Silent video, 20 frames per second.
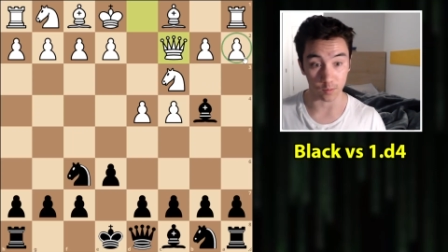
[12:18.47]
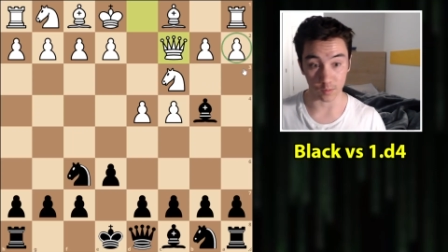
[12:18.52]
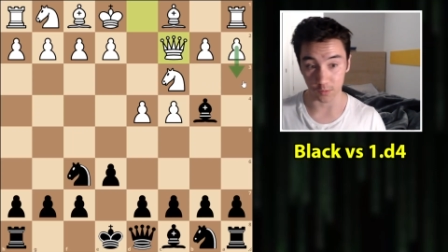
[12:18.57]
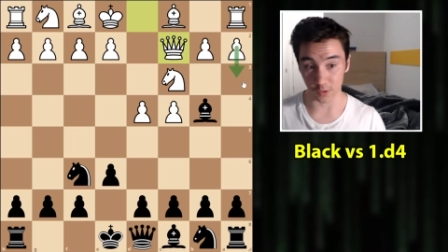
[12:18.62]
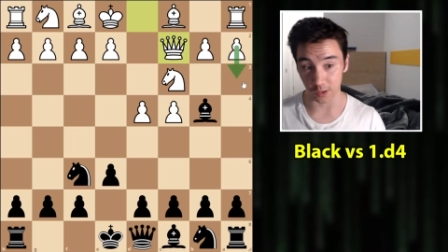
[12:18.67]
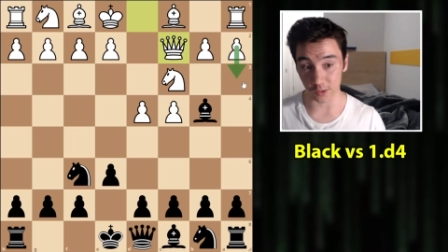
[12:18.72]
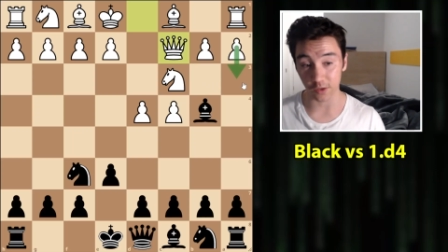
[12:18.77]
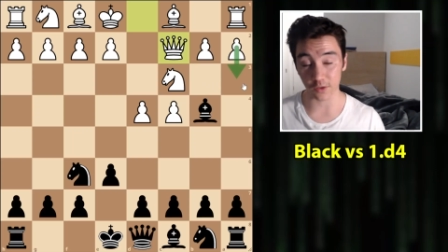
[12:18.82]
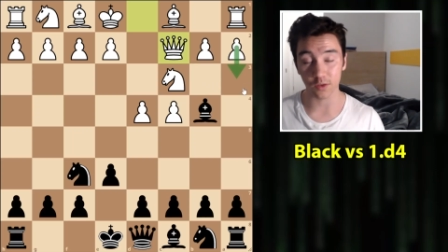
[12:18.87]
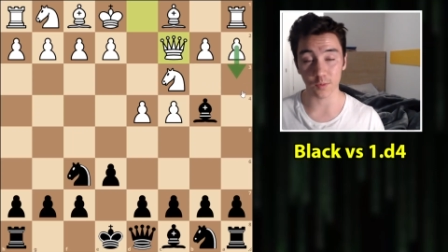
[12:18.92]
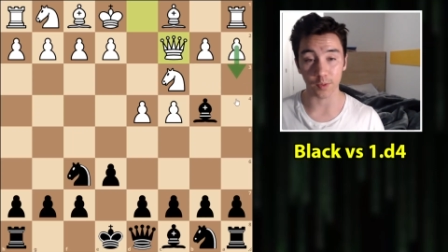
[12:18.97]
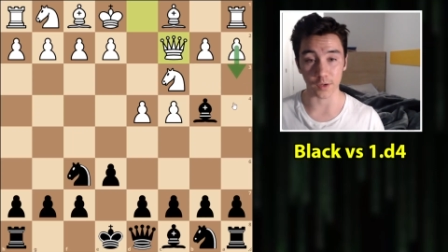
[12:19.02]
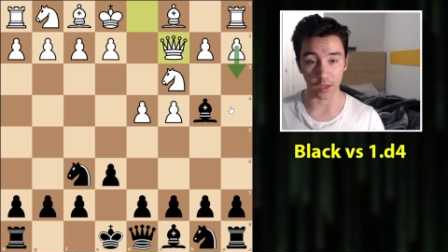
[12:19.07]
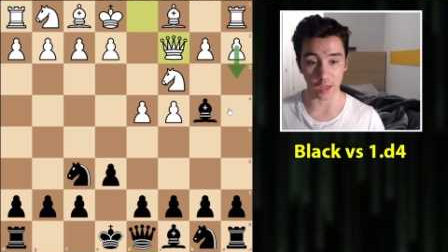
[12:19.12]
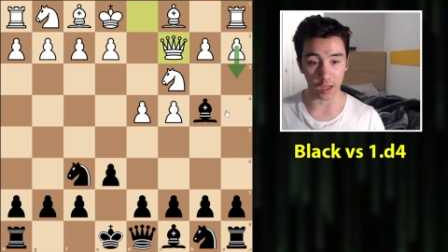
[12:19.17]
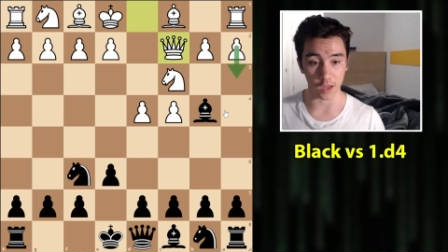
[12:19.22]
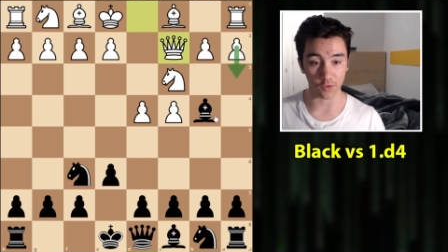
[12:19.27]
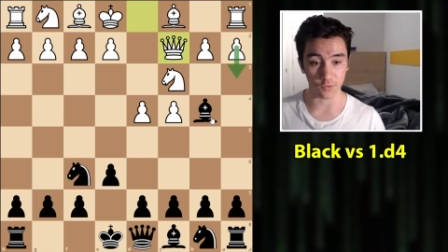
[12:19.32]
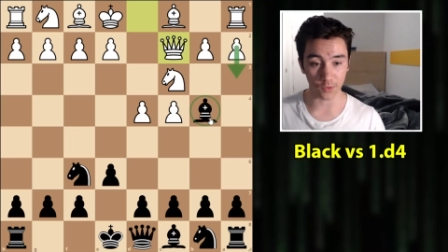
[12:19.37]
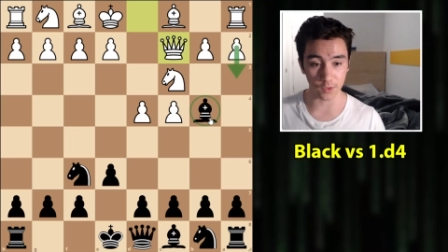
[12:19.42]
Your idea is to
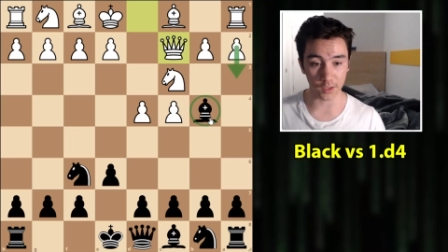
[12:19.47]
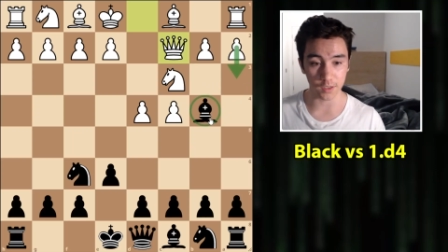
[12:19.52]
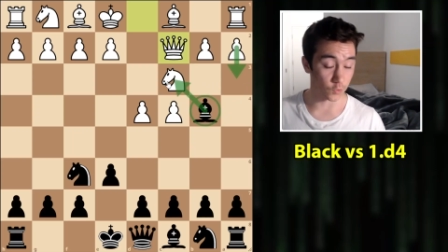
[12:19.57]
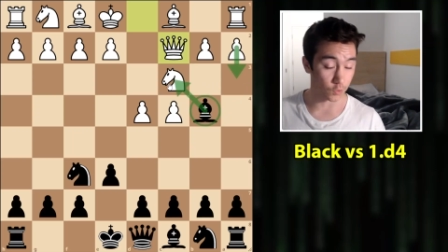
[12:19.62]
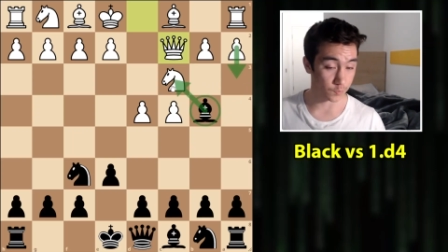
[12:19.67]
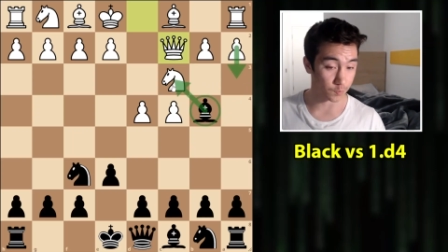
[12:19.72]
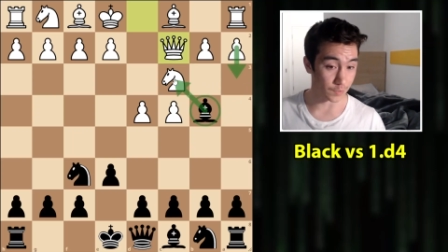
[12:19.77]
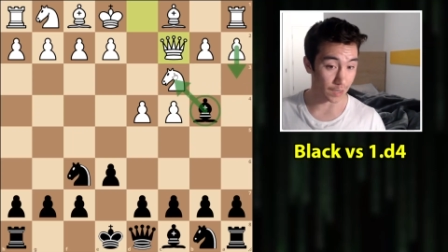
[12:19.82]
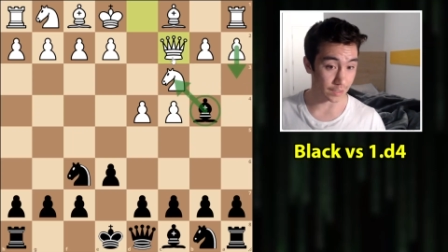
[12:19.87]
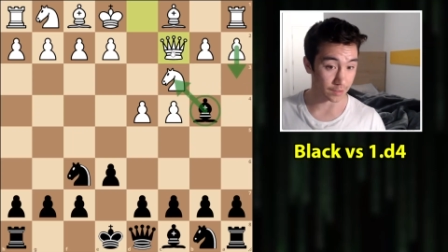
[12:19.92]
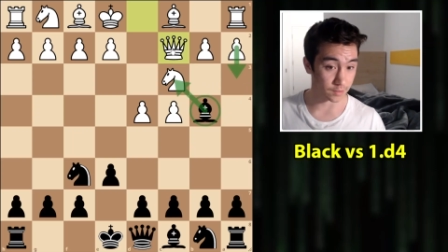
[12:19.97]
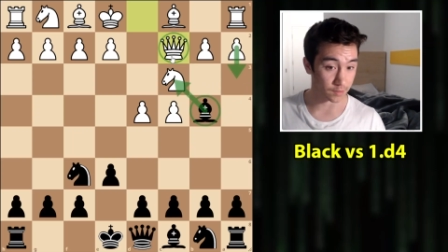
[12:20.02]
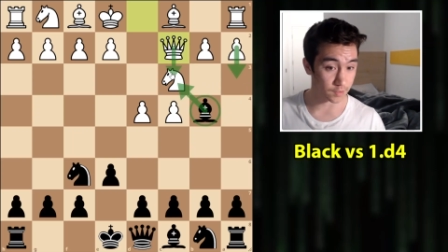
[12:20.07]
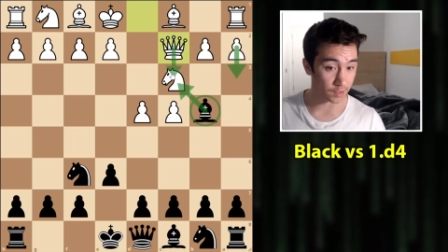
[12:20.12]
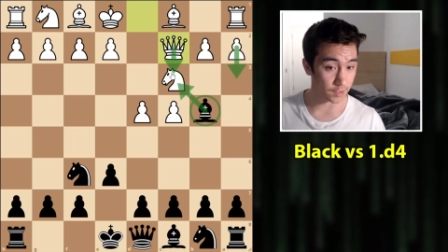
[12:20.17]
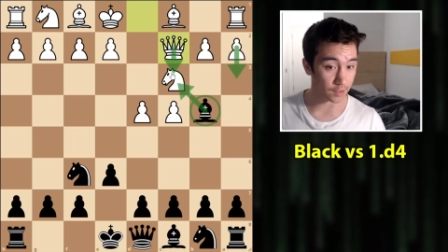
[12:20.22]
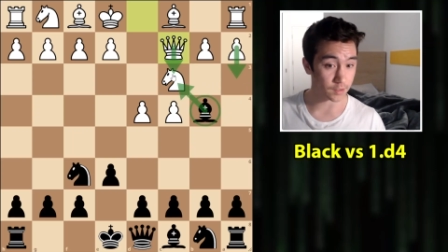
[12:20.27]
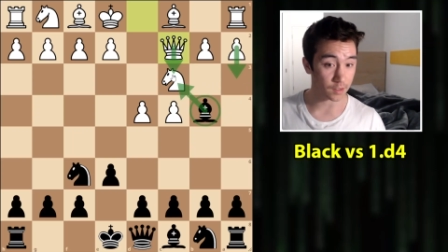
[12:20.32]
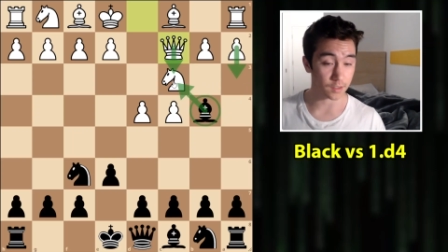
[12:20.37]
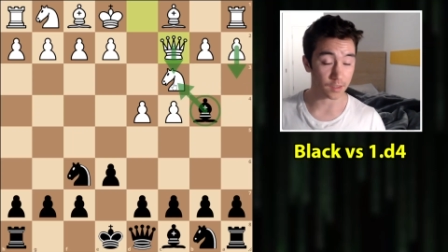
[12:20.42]
play a3, black to
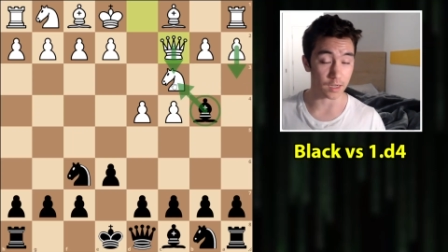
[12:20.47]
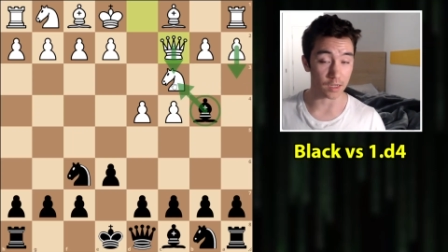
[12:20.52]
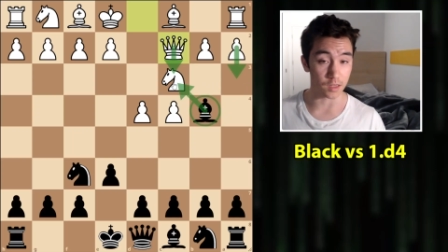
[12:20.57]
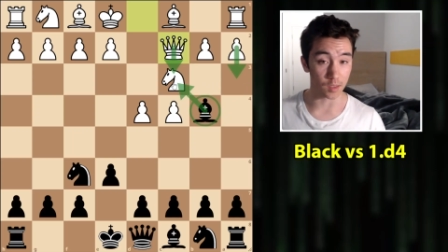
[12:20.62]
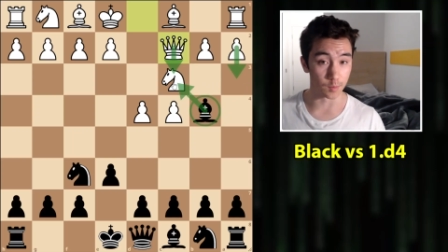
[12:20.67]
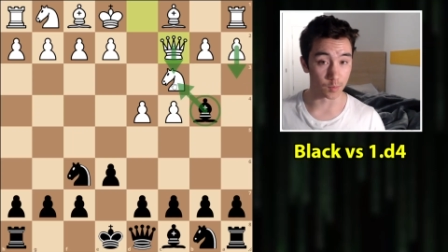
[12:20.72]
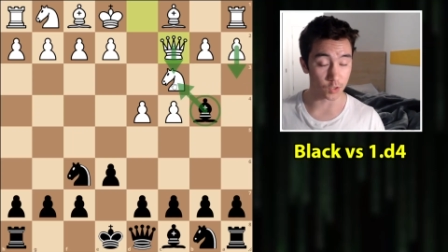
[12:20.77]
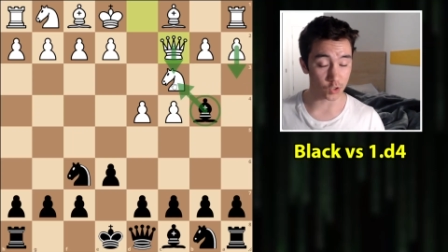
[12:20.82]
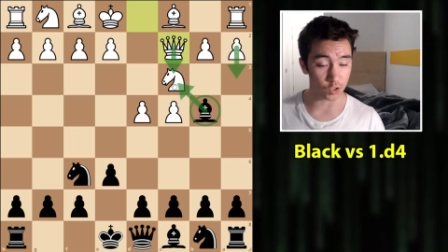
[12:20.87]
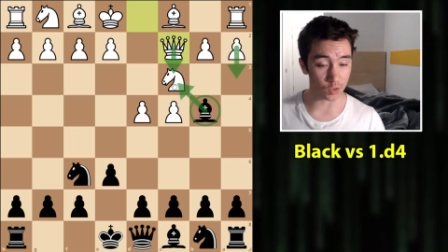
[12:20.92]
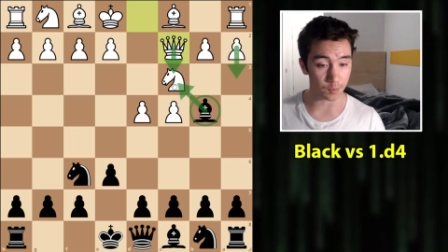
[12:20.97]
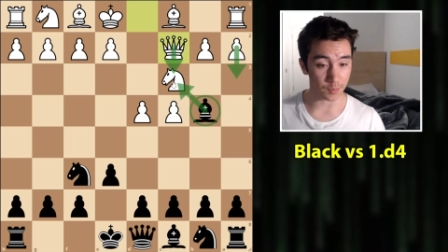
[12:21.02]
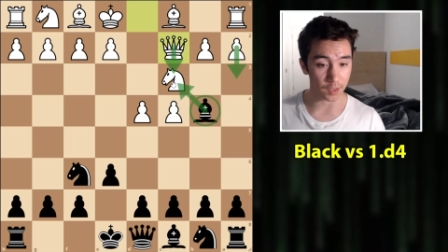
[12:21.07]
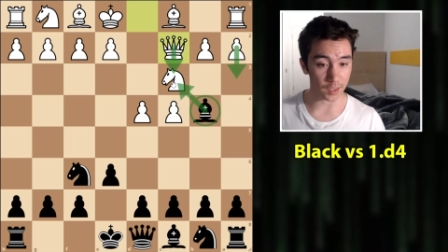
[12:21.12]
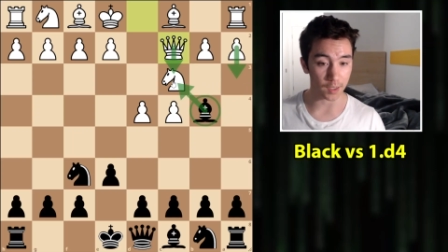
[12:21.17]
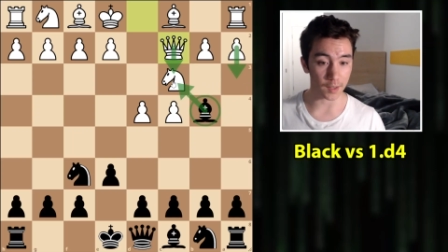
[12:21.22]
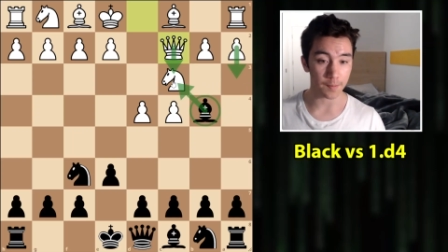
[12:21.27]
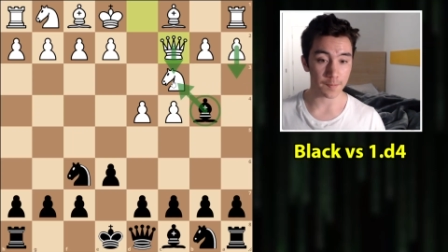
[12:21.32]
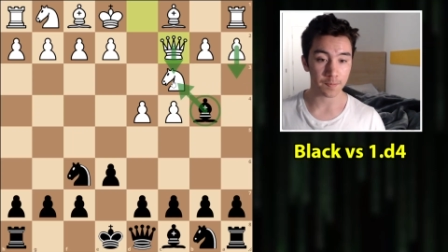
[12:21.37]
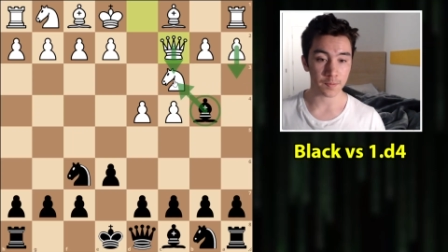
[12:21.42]
take, gain the bishop
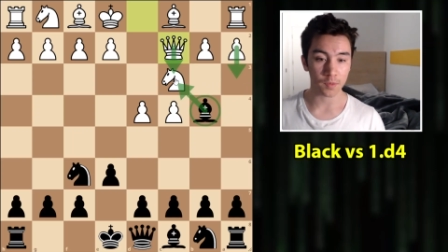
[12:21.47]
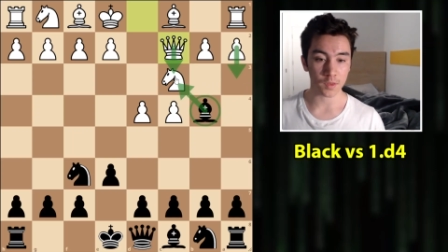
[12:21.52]
pair,